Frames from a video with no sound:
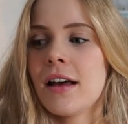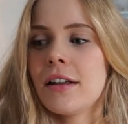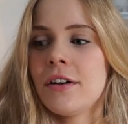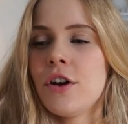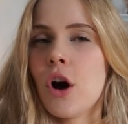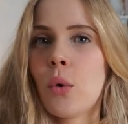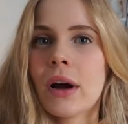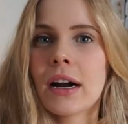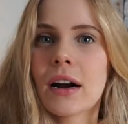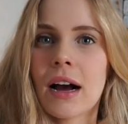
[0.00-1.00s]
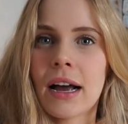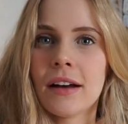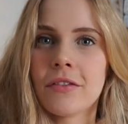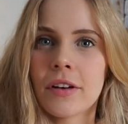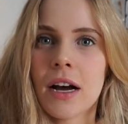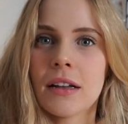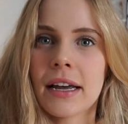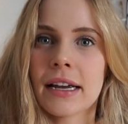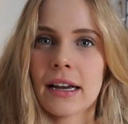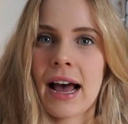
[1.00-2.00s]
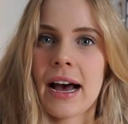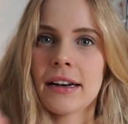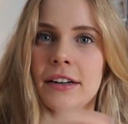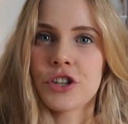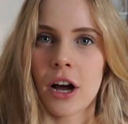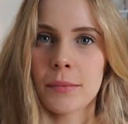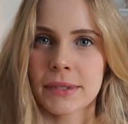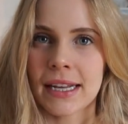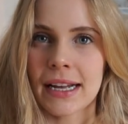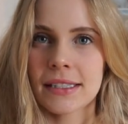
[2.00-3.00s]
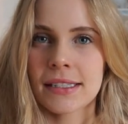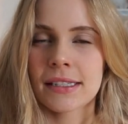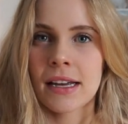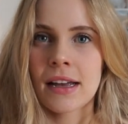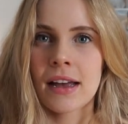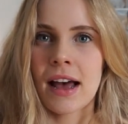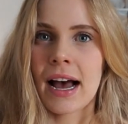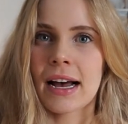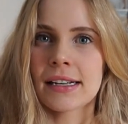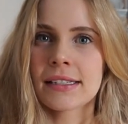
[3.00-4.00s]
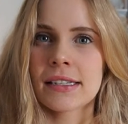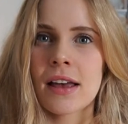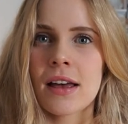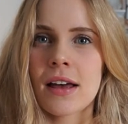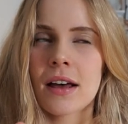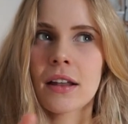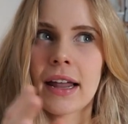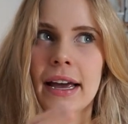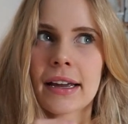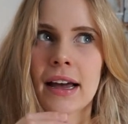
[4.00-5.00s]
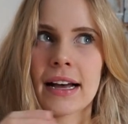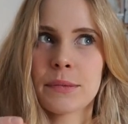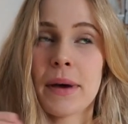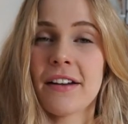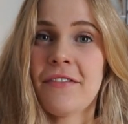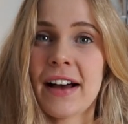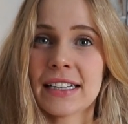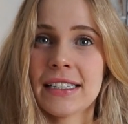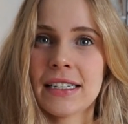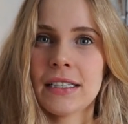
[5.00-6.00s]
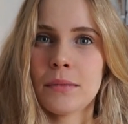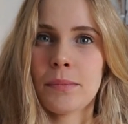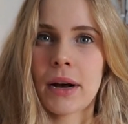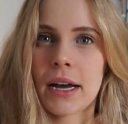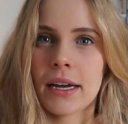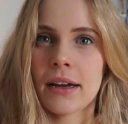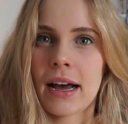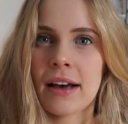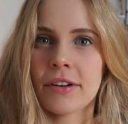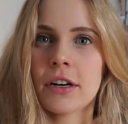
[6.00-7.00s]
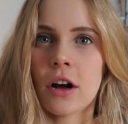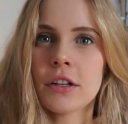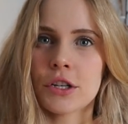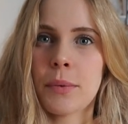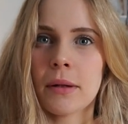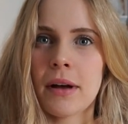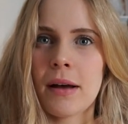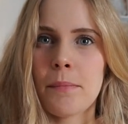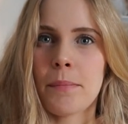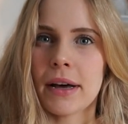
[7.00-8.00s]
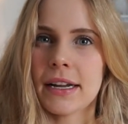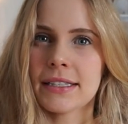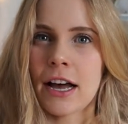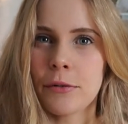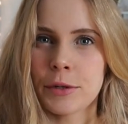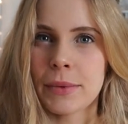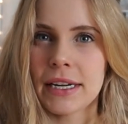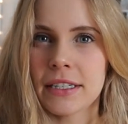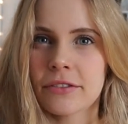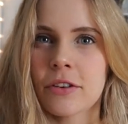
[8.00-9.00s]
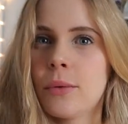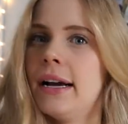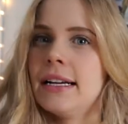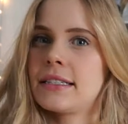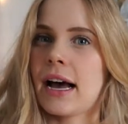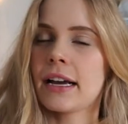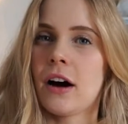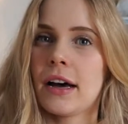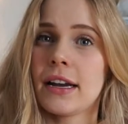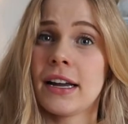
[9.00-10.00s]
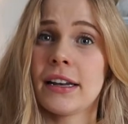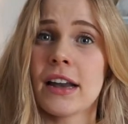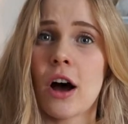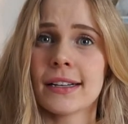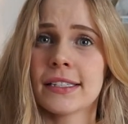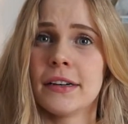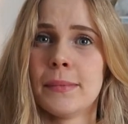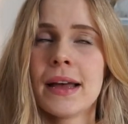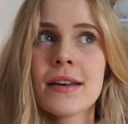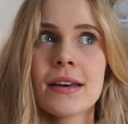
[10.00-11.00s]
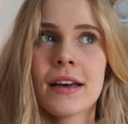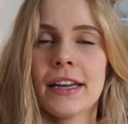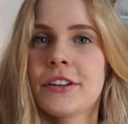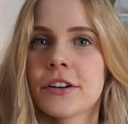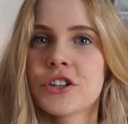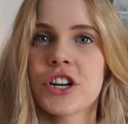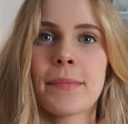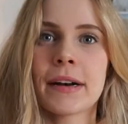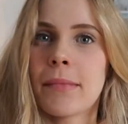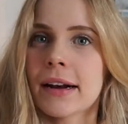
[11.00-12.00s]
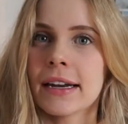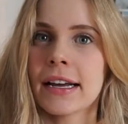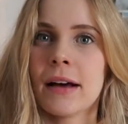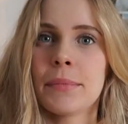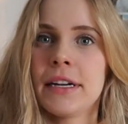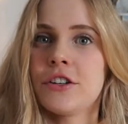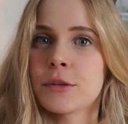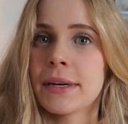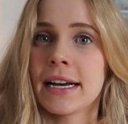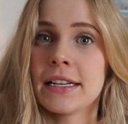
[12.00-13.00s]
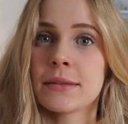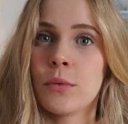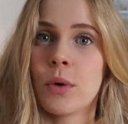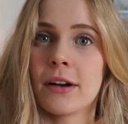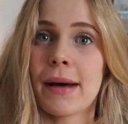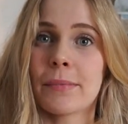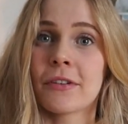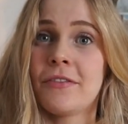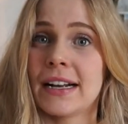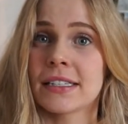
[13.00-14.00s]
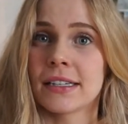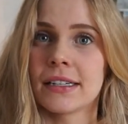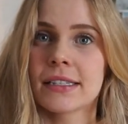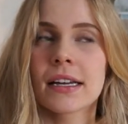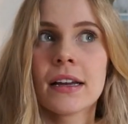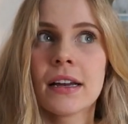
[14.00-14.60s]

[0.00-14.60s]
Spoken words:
nowhere I have like had a job since has been affected by having a college diploma, but it's helped me in different ways. I got an awesome internship at a marketing company just because one of my professors